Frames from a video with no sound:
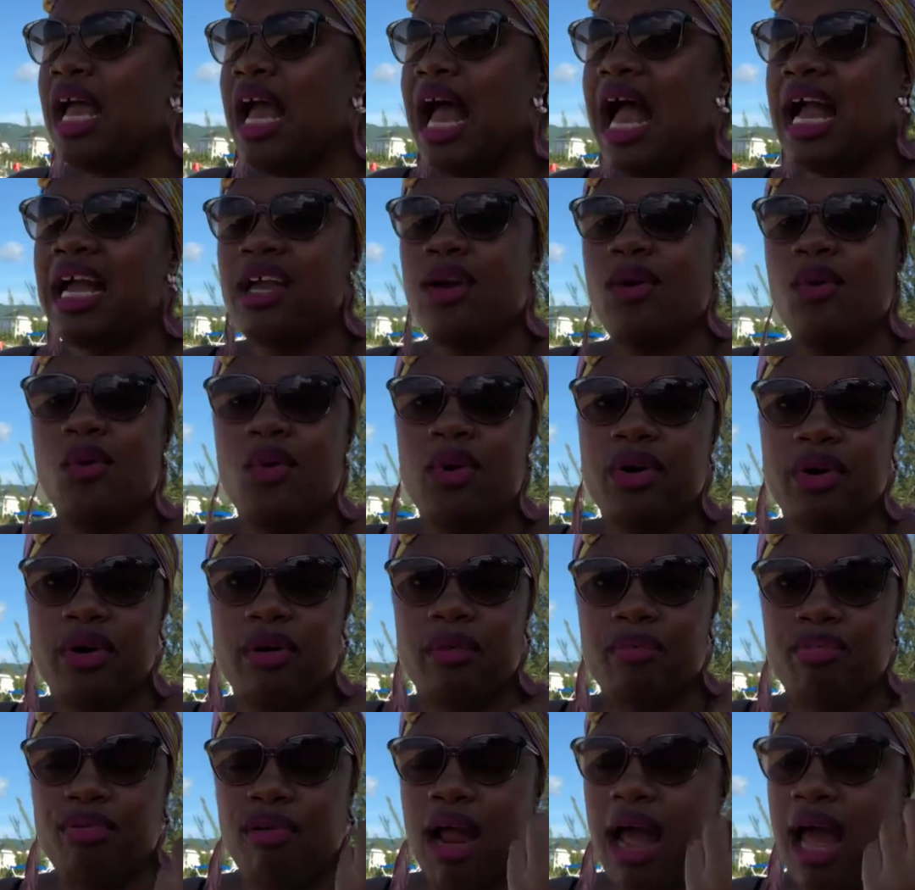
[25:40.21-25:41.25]
I can order
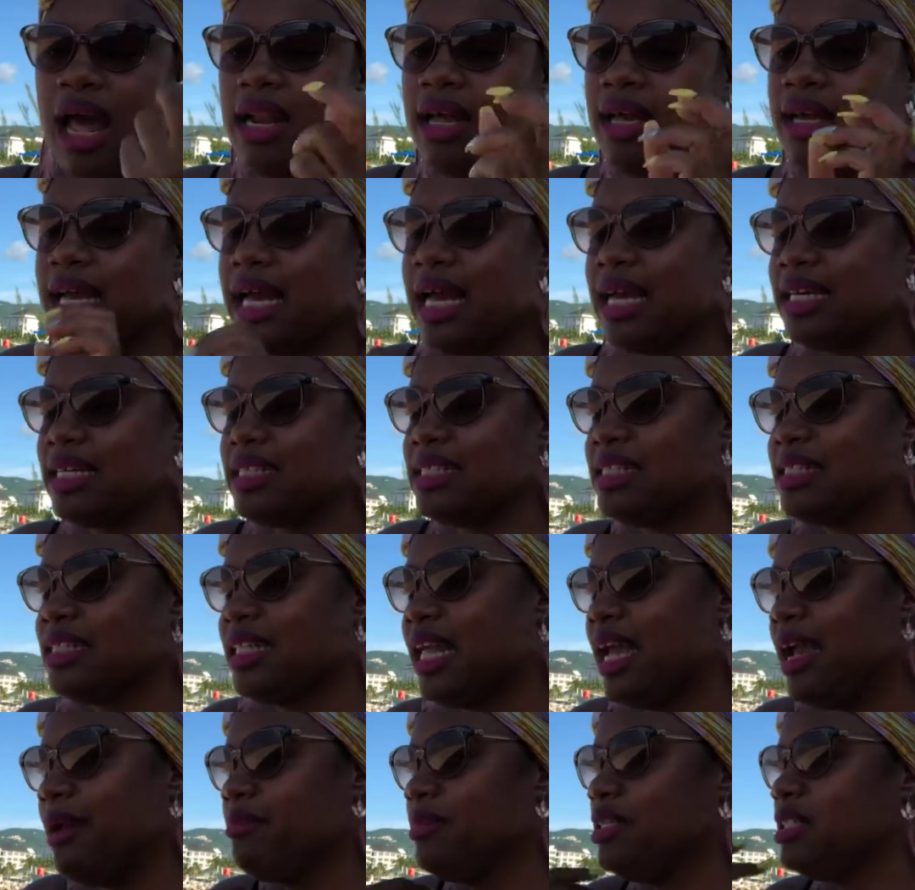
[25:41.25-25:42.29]
a product, I can
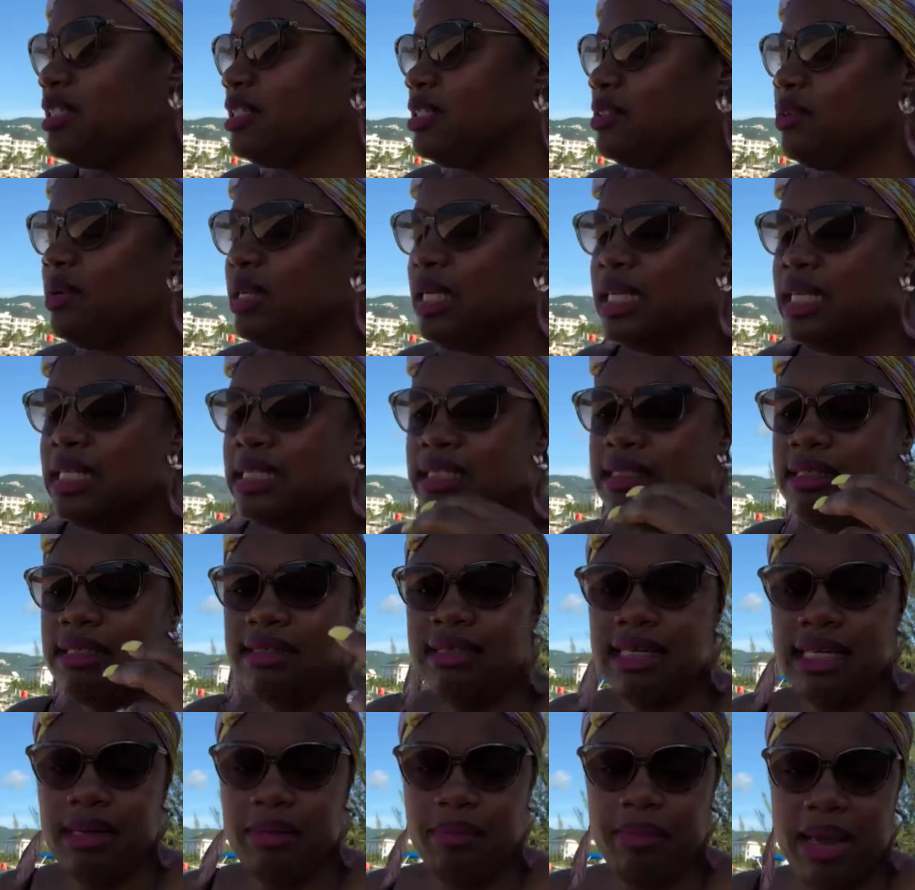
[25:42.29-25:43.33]
slap this on it,
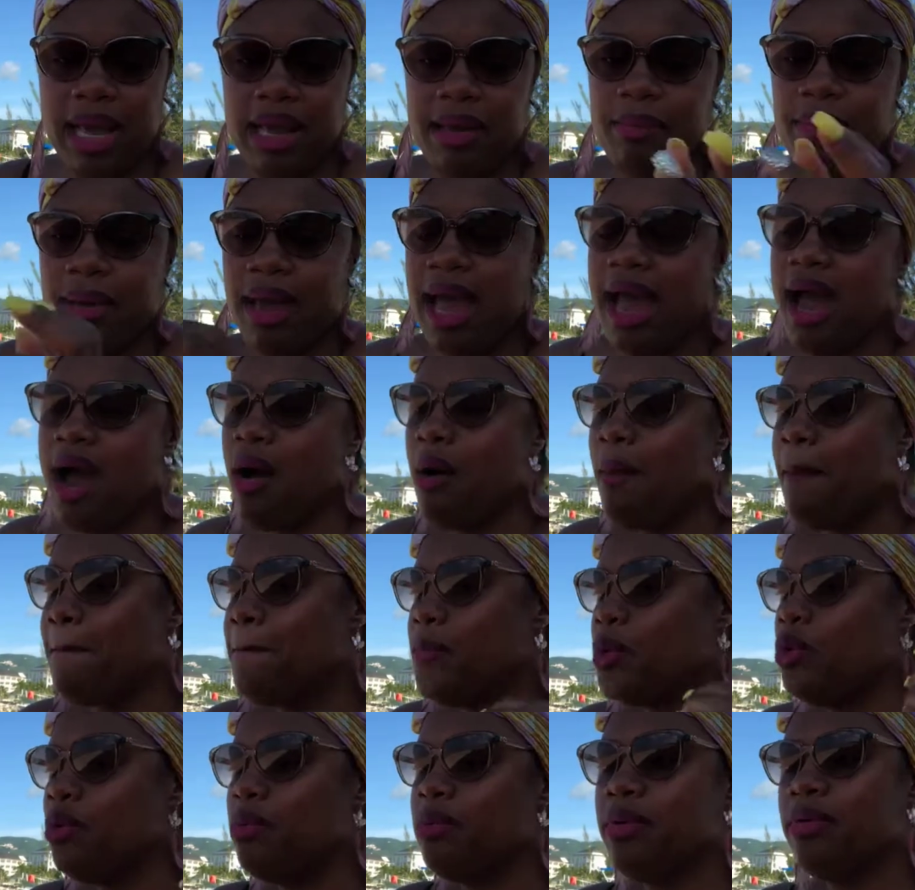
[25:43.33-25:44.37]
get a PayPal,
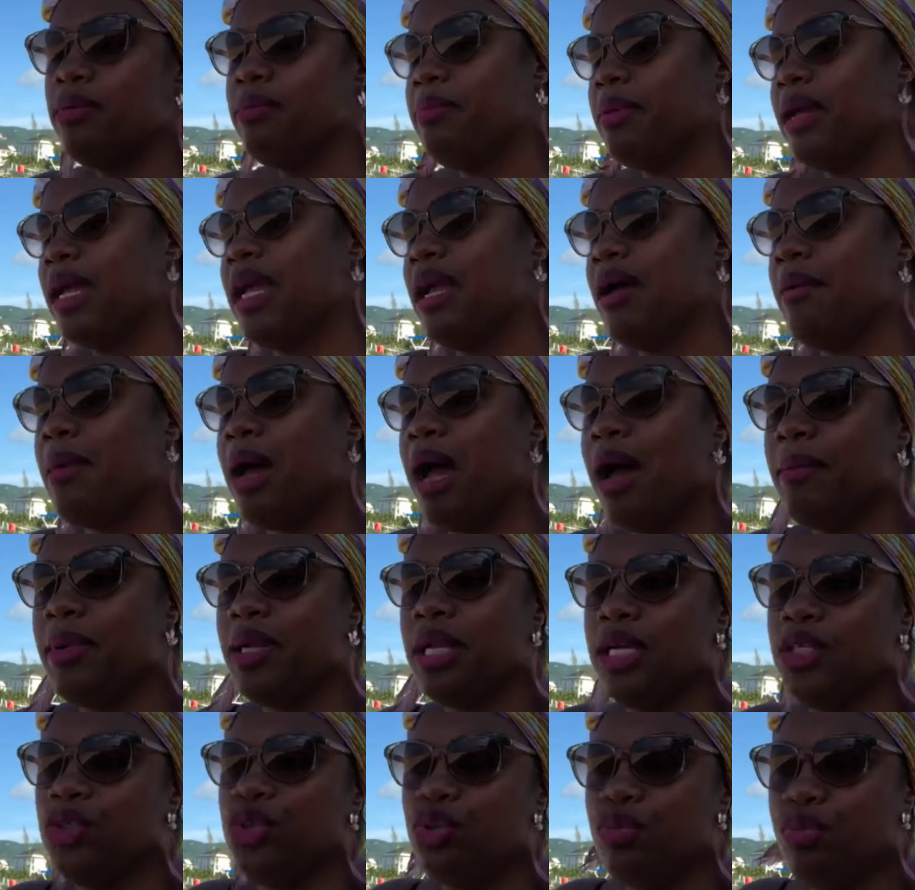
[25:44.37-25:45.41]
boom, boom, bam, I'm
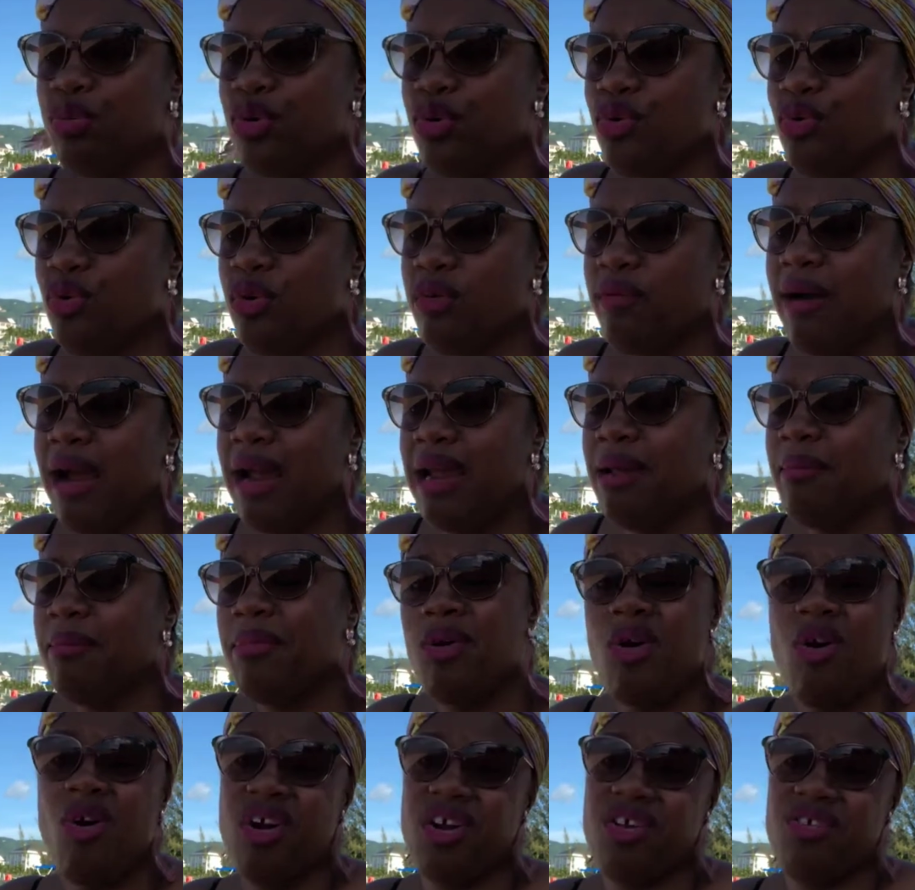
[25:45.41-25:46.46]
an entrepreneur, right?
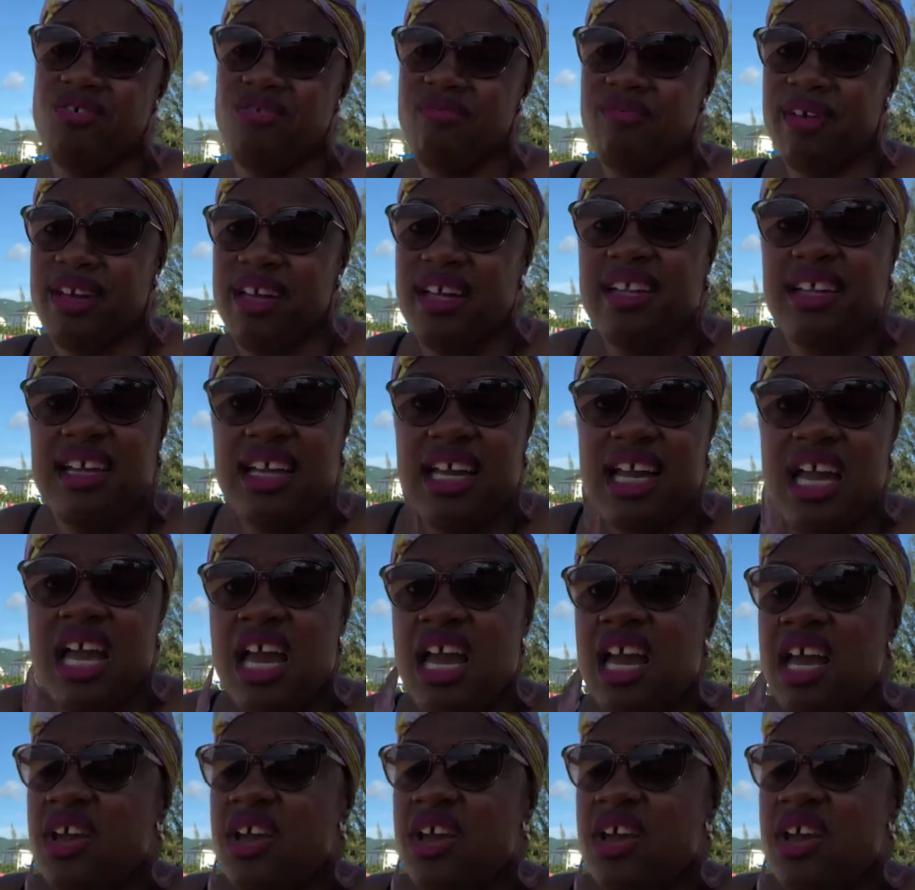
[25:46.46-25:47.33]
But are you really?